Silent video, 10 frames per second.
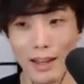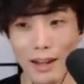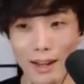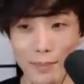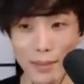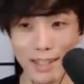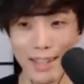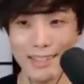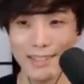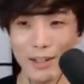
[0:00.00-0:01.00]
But
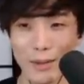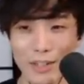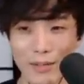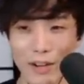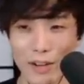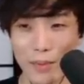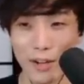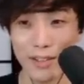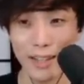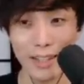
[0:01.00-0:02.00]
thank you so much for all the
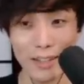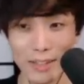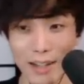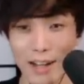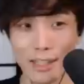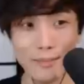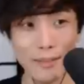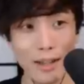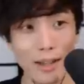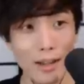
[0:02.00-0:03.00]
birthday gifts, guys.
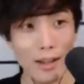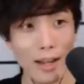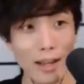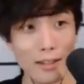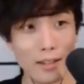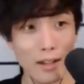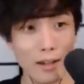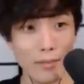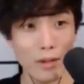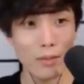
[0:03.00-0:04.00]
And,
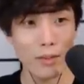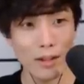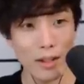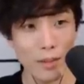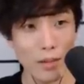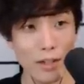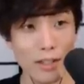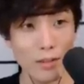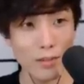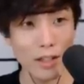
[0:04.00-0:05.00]
oh, let me read
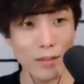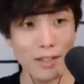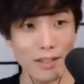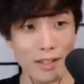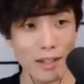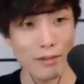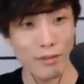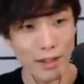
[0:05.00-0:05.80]
some subs and stuff.